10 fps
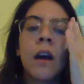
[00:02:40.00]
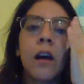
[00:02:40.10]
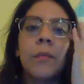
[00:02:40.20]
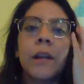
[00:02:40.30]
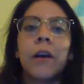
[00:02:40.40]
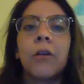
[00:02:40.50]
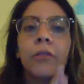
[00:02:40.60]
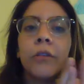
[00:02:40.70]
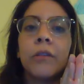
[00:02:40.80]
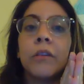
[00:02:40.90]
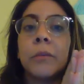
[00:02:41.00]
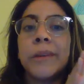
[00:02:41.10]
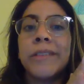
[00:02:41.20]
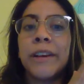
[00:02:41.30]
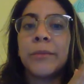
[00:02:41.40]
And also a little
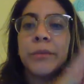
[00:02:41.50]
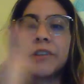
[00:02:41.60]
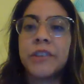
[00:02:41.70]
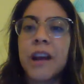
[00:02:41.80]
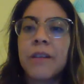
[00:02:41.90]
bit of aspiration